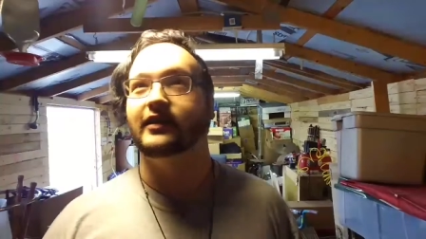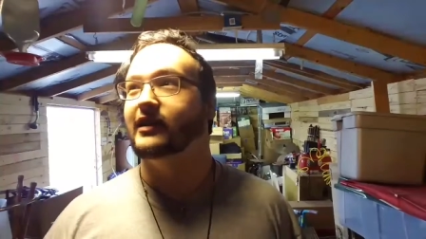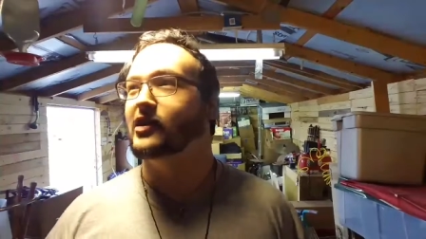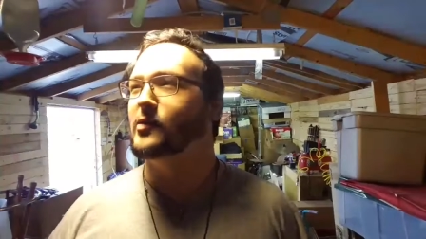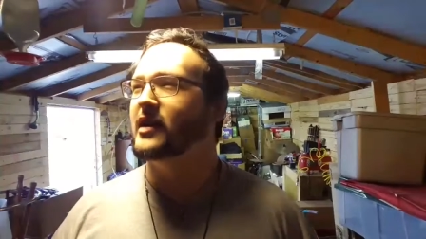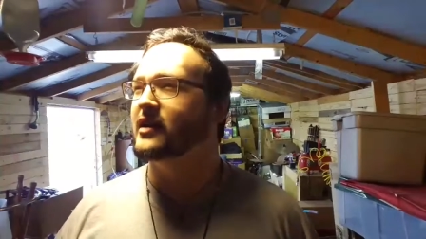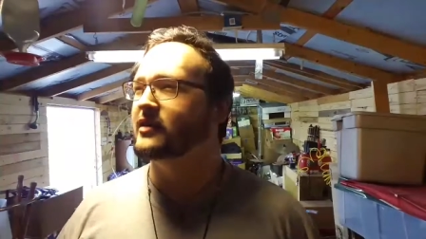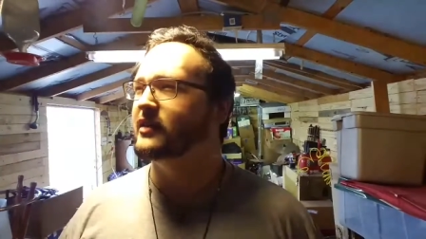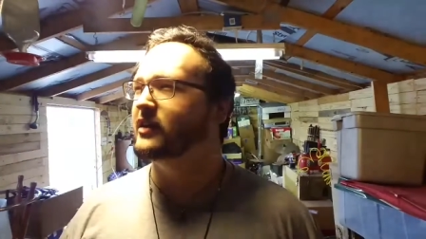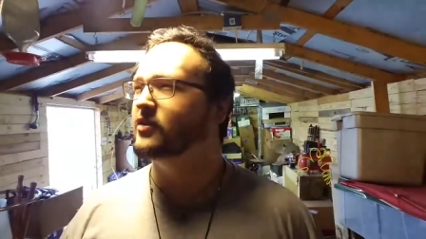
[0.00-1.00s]
And I
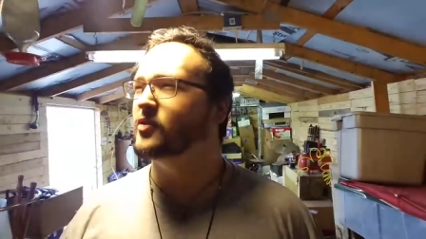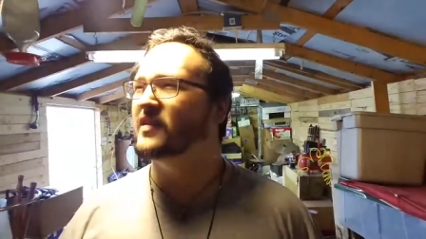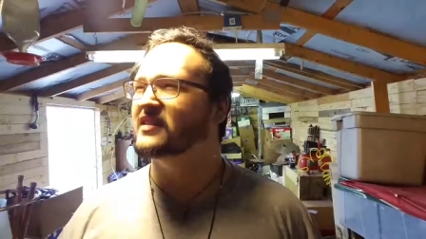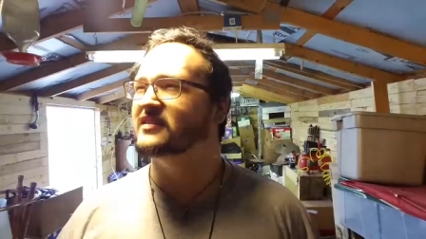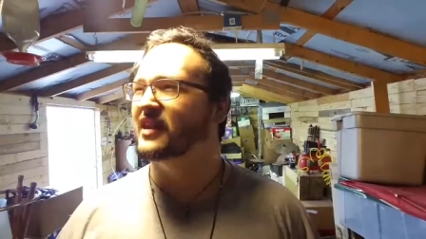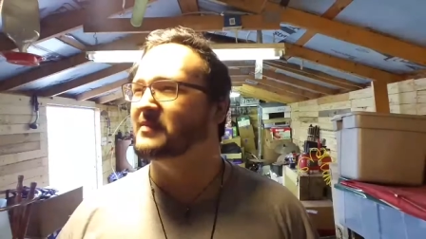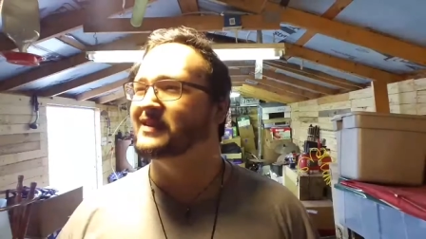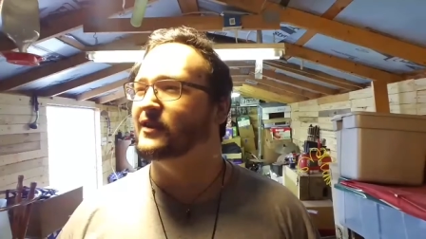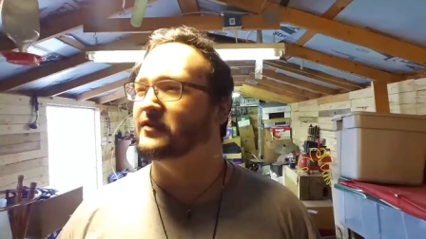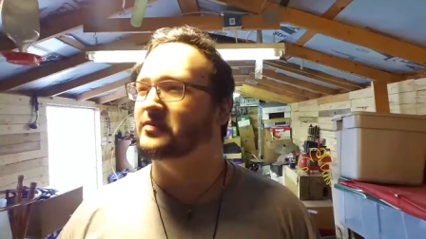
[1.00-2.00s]
don't know why I stopped
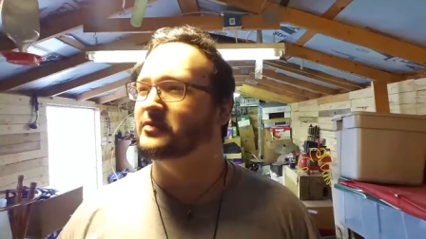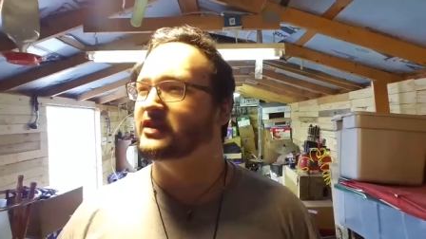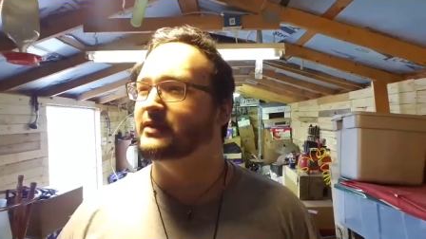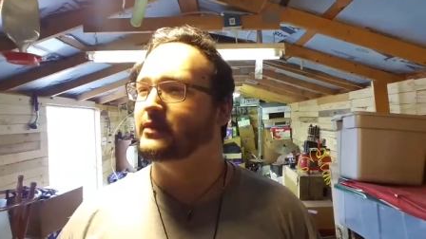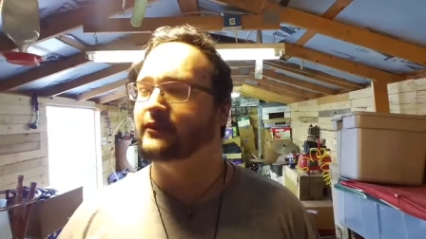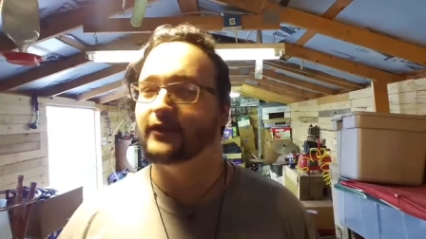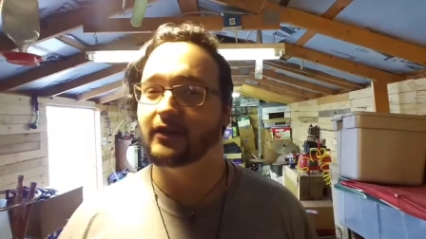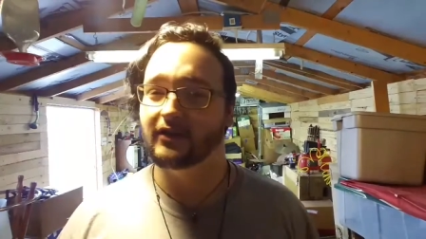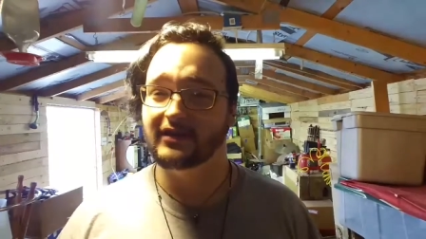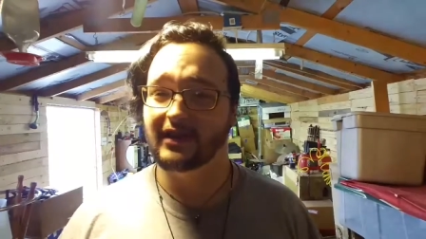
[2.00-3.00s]
myself from saying
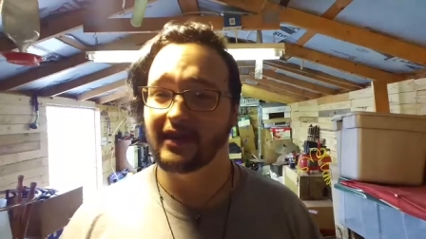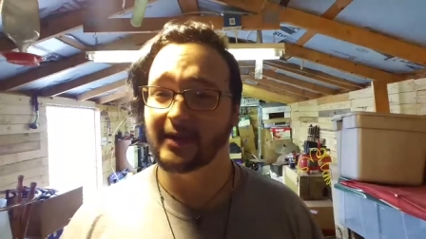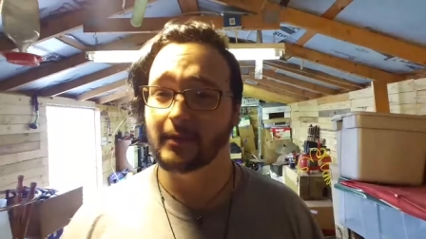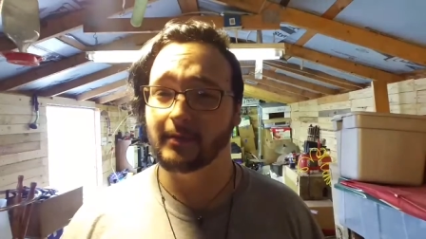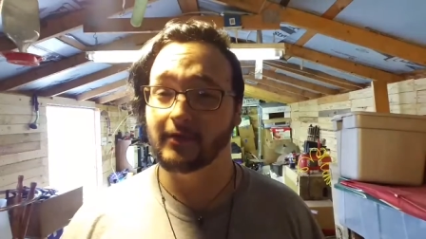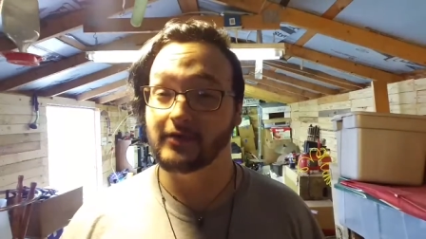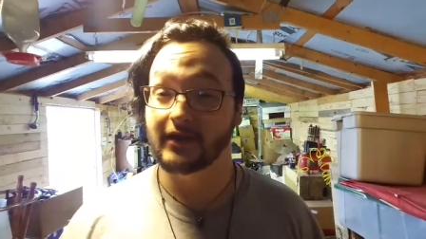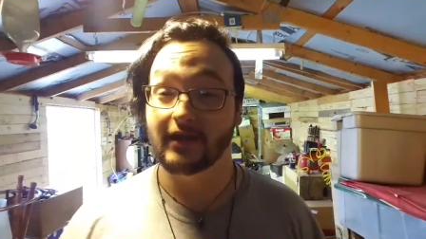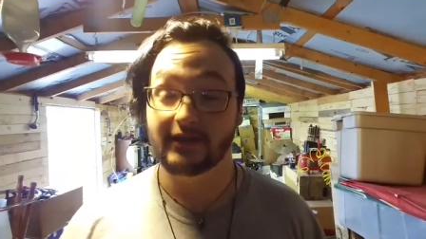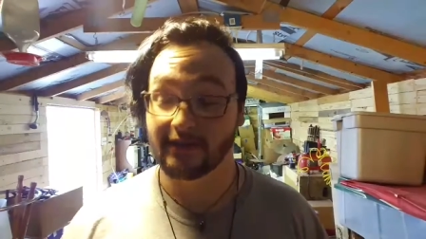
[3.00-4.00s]
motherfucker. It's not like I'm opposed
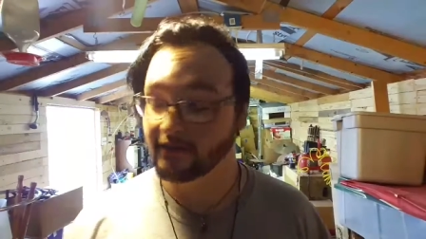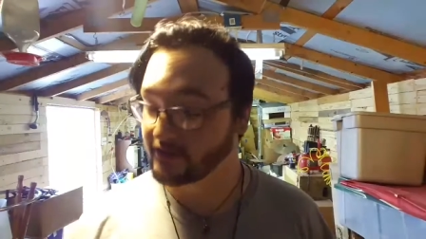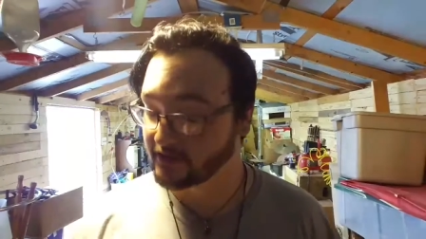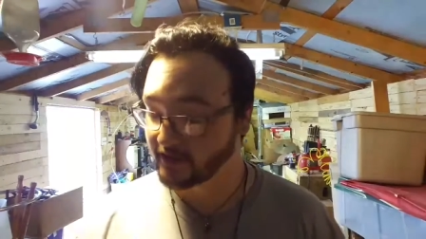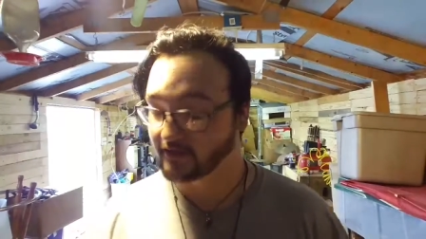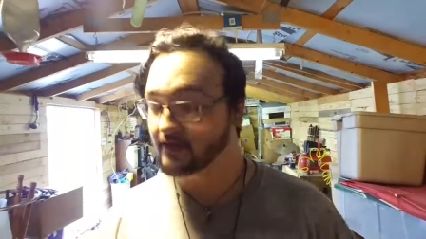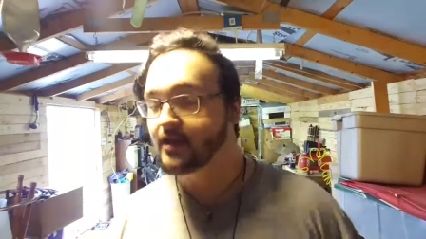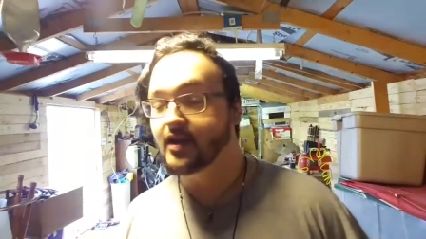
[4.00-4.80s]
to cussing on this channel.